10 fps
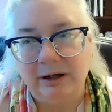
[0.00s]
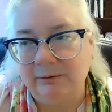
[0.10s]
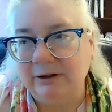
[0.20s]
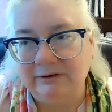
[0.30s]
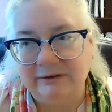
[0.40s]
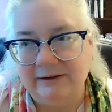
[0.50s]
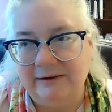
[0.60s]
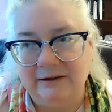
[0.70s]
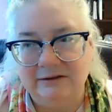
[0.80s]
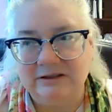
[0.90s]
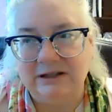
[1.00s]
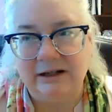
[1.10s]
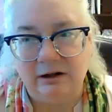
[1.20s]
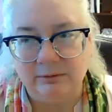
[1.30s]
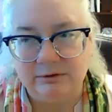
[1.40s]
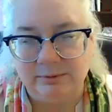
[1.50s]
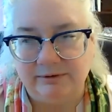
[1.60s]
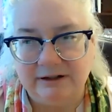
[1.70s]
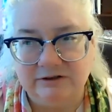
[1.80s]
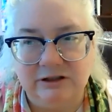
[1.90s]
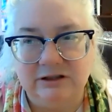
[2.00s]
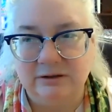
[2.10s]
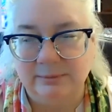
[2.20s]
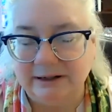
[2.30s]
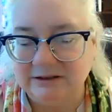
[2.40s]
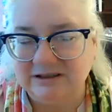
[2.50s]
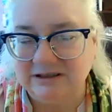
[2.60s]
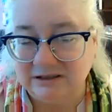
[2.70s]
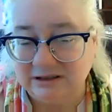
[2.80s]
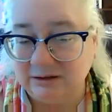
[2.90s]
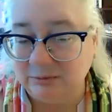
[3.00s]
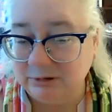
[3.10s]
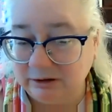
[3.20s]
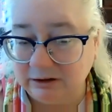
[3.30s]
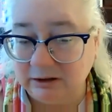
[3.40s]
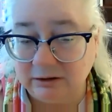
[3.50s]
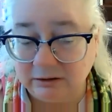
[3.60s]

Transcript: I want to say that state homeless prevention is about 16 million.